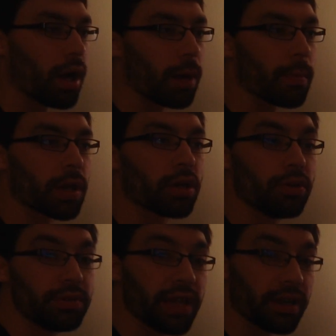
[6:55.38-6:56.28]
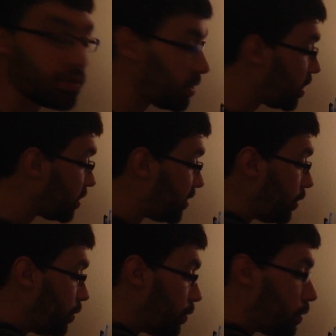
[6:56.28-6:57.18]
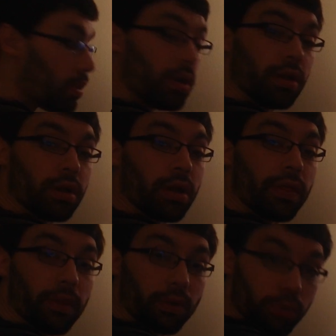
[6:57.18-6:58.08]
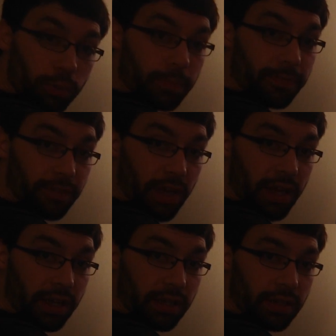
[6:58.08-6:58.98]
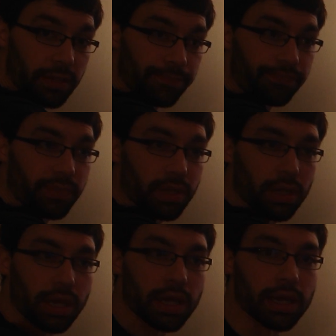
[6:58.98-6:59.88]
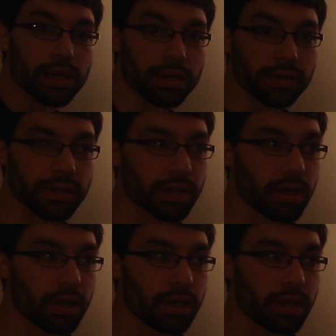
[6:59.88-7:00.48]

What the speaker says: I'm going to go down to the loop flag, and